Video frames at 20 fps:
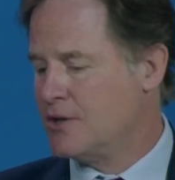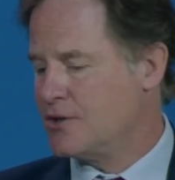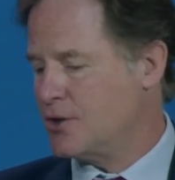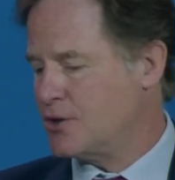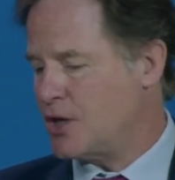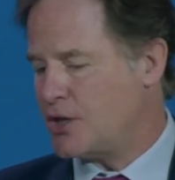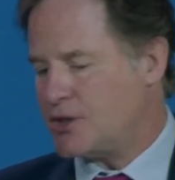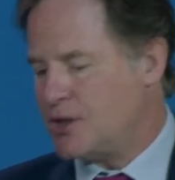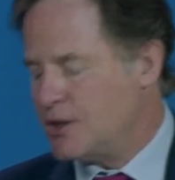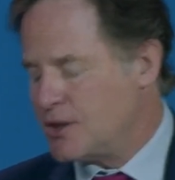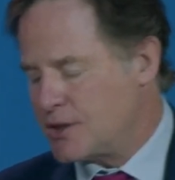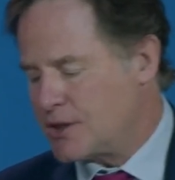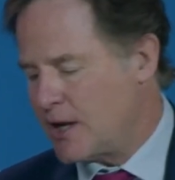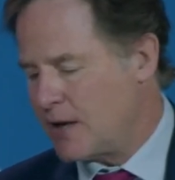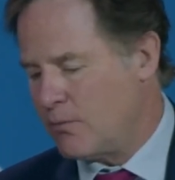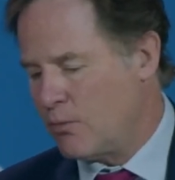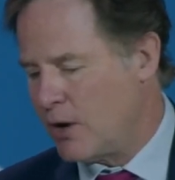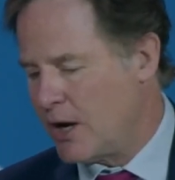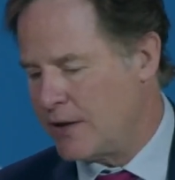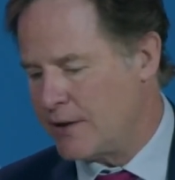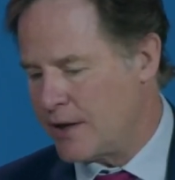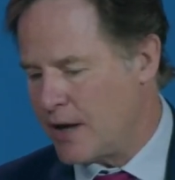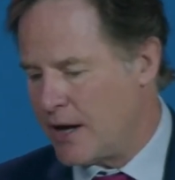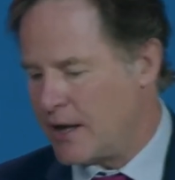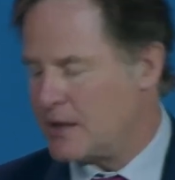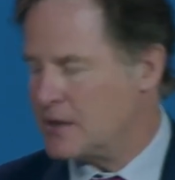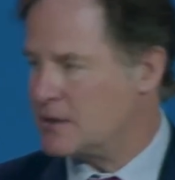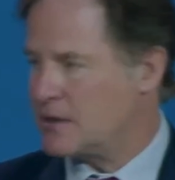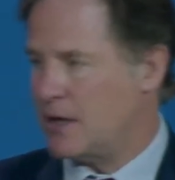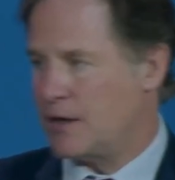So just in the same way that
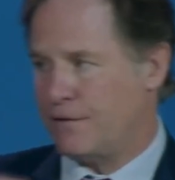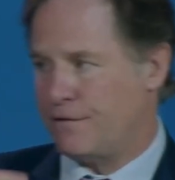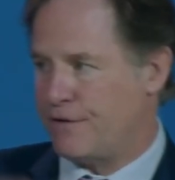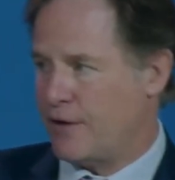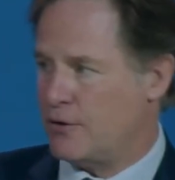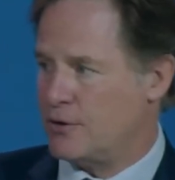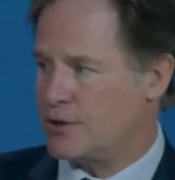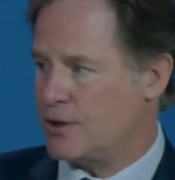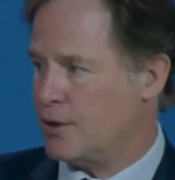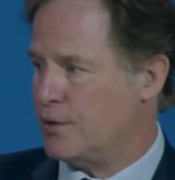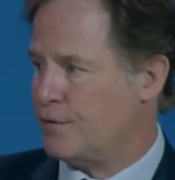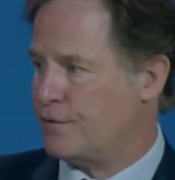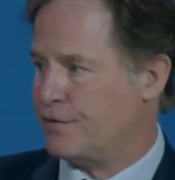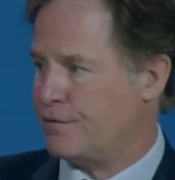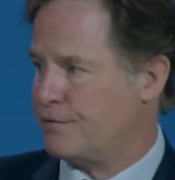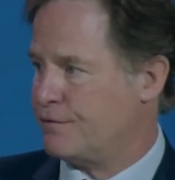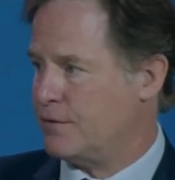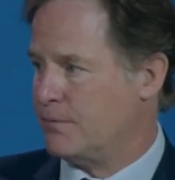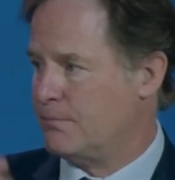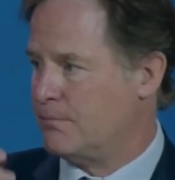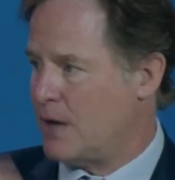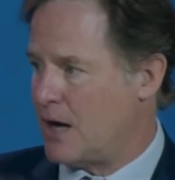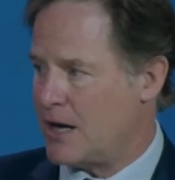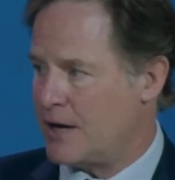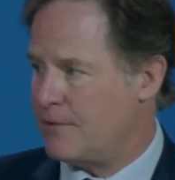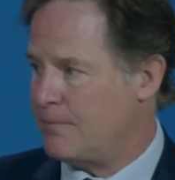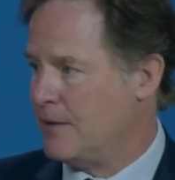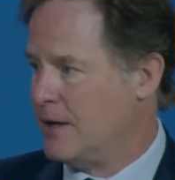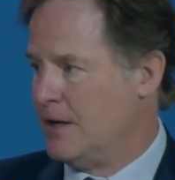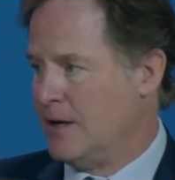I can send a photo from yes.
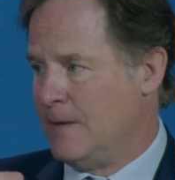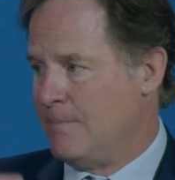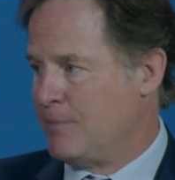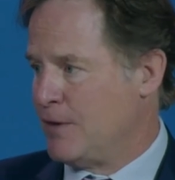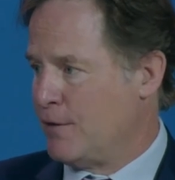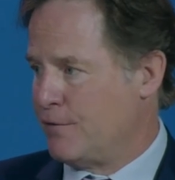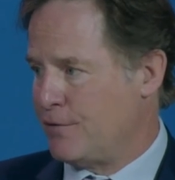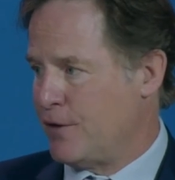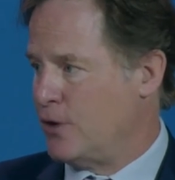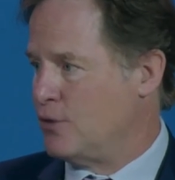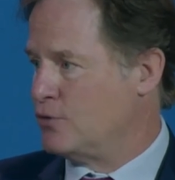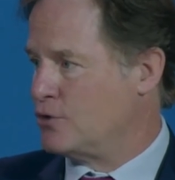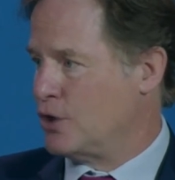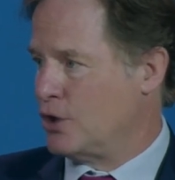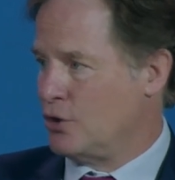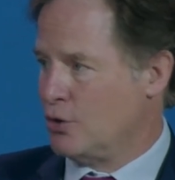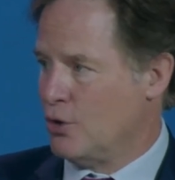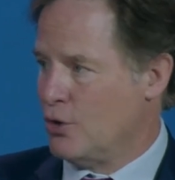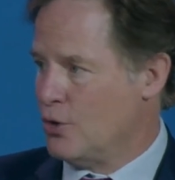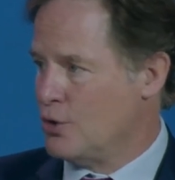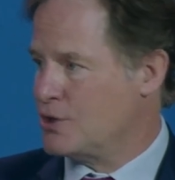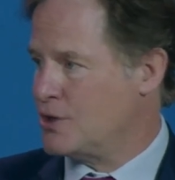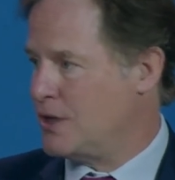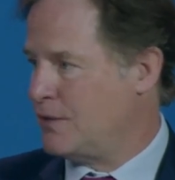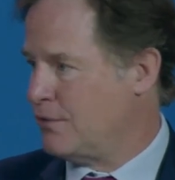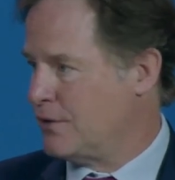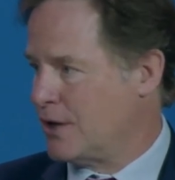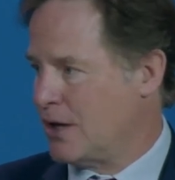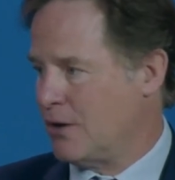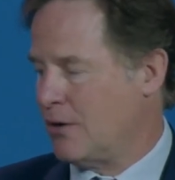my phone to yours,
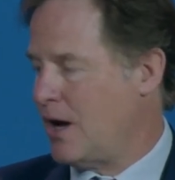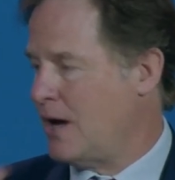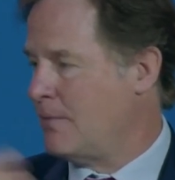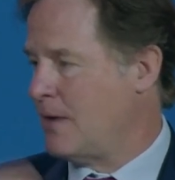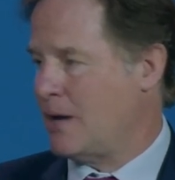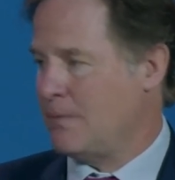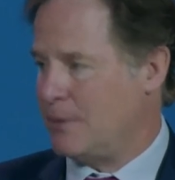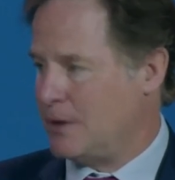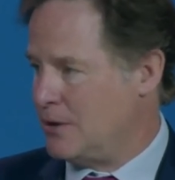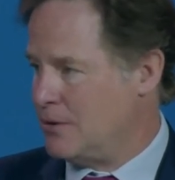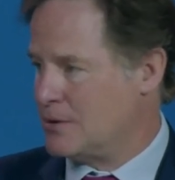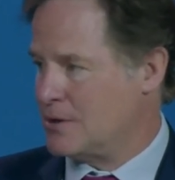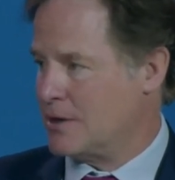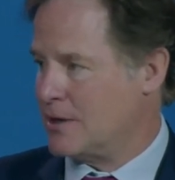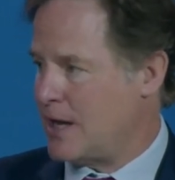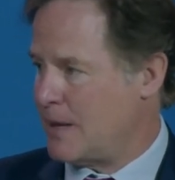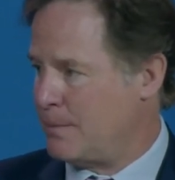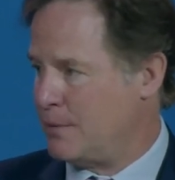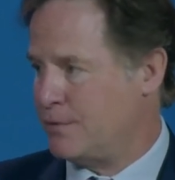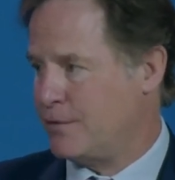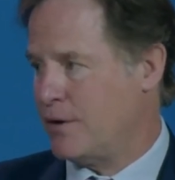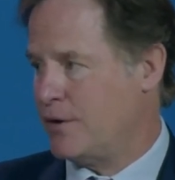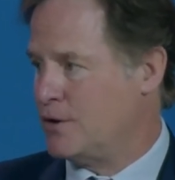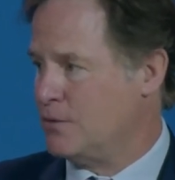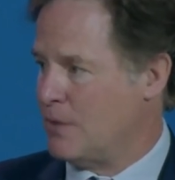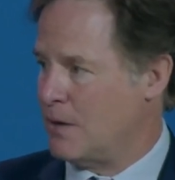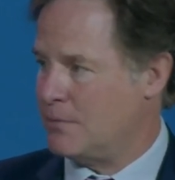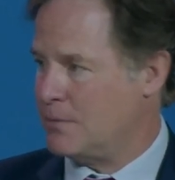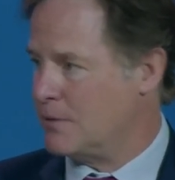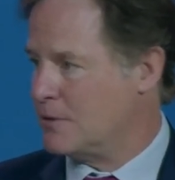even yes. though I might be using an Apple phone,
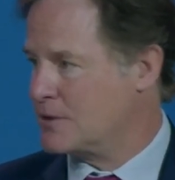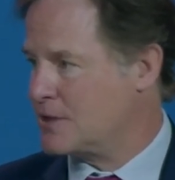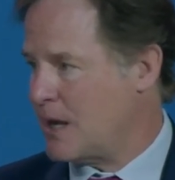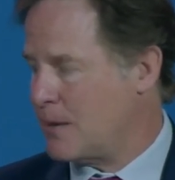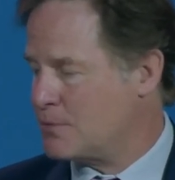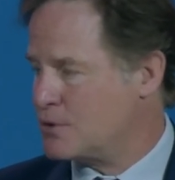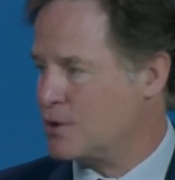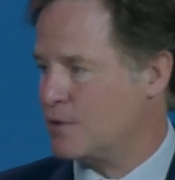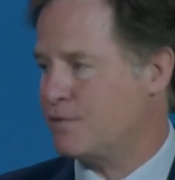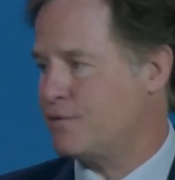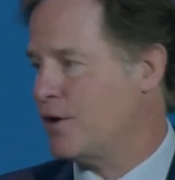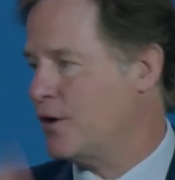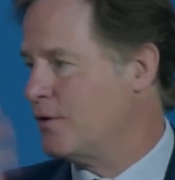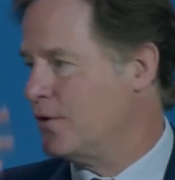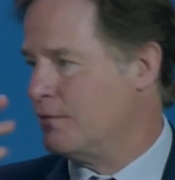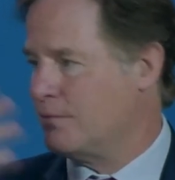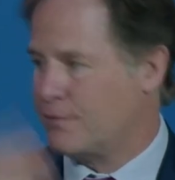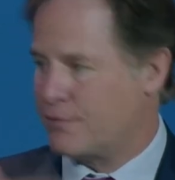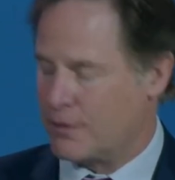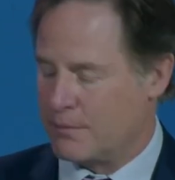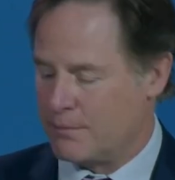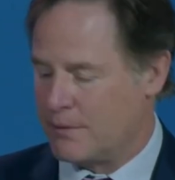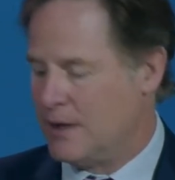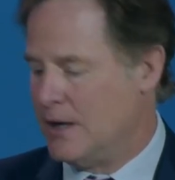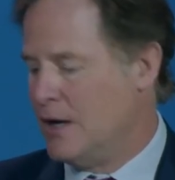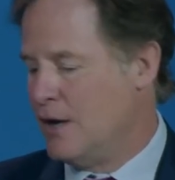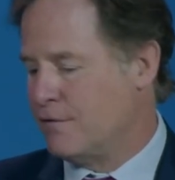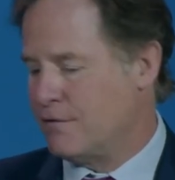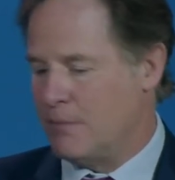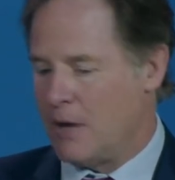you might Apple, be using a Samsung phone, iOS. from,
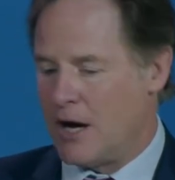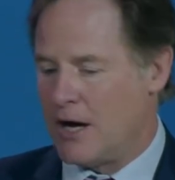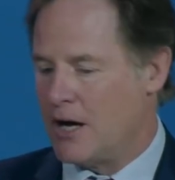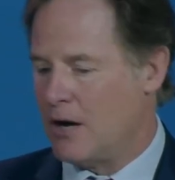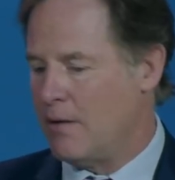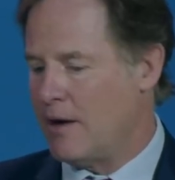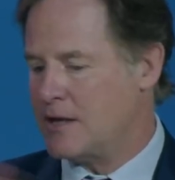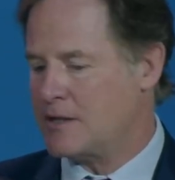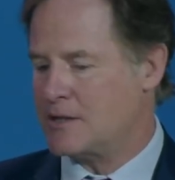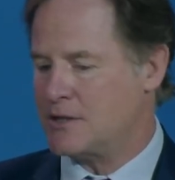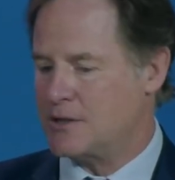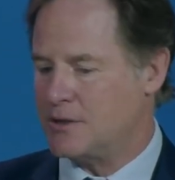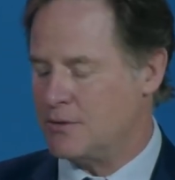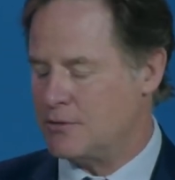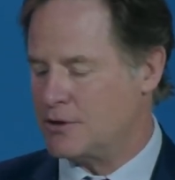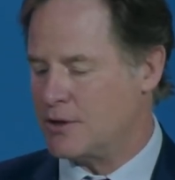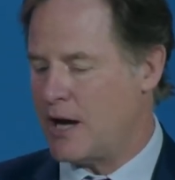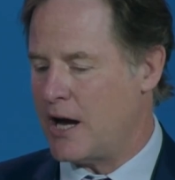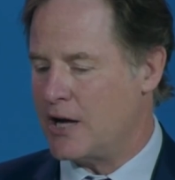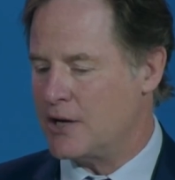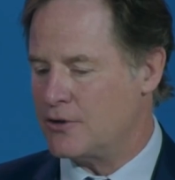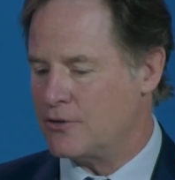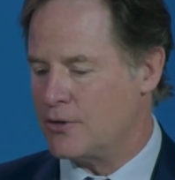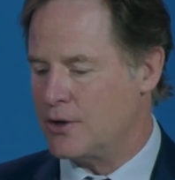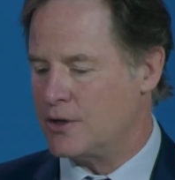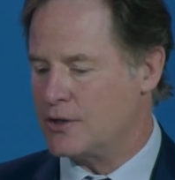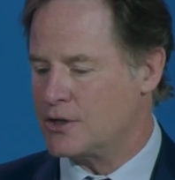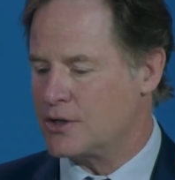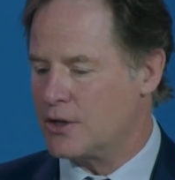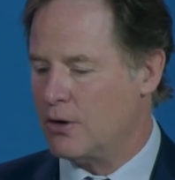from iOS to, to
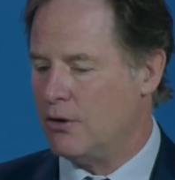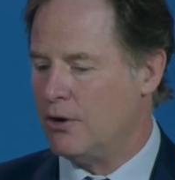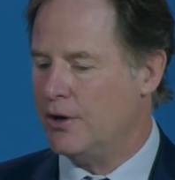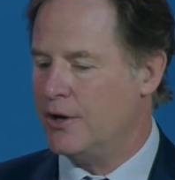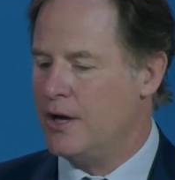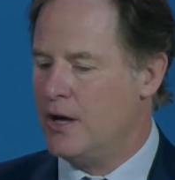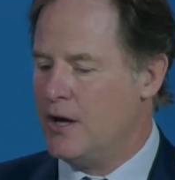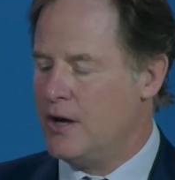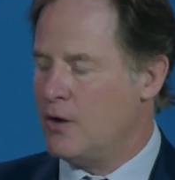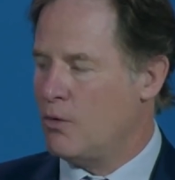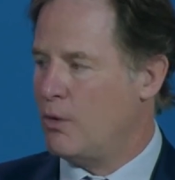Android and so on.